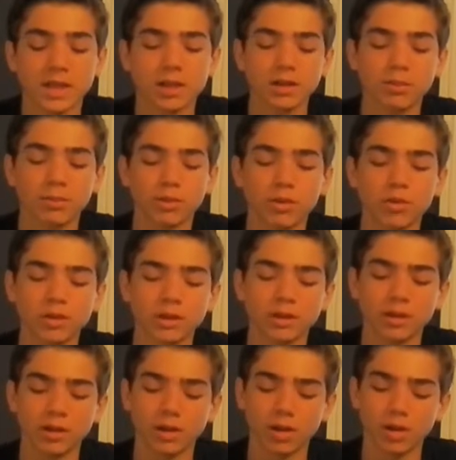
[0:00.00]
he had a broken
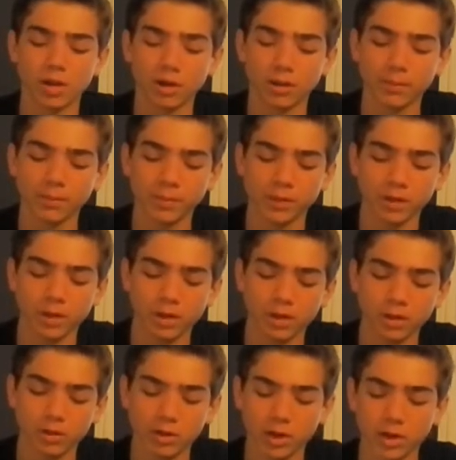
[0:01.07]
arm,
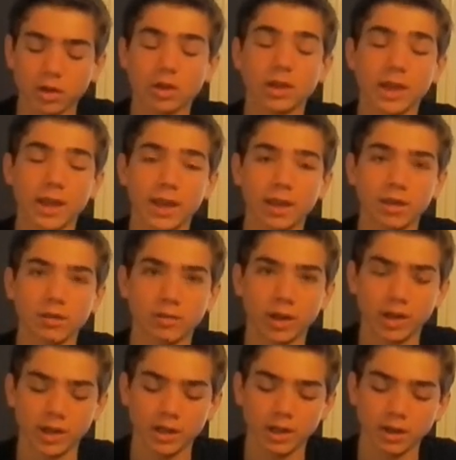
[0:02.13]
right, or leg
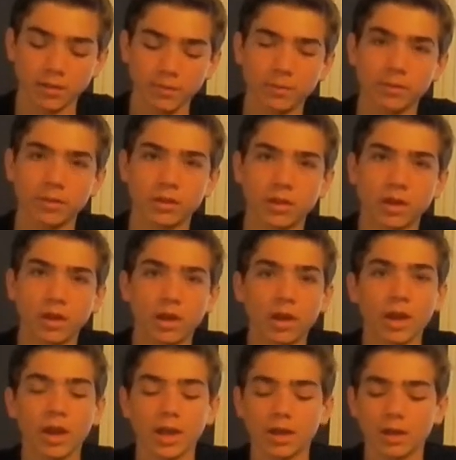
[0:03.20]
right here.
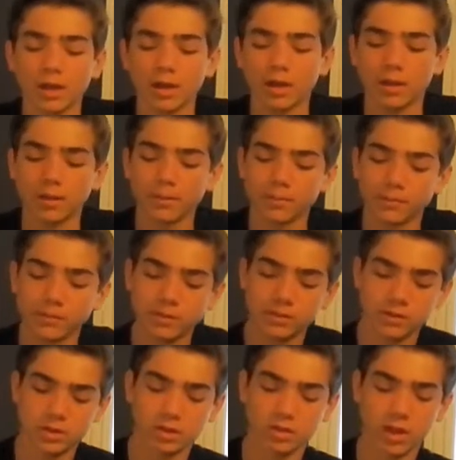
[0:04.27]
And
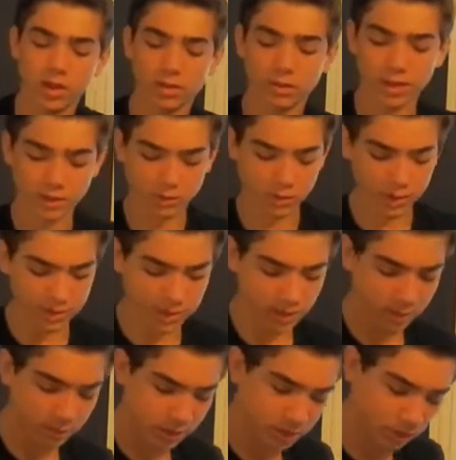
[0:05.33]
so now that's why his
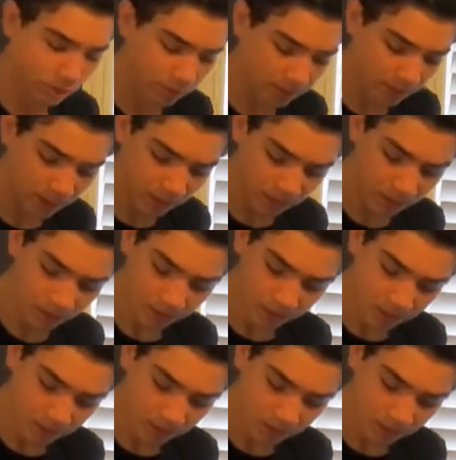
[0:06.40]
name is 3-Pete,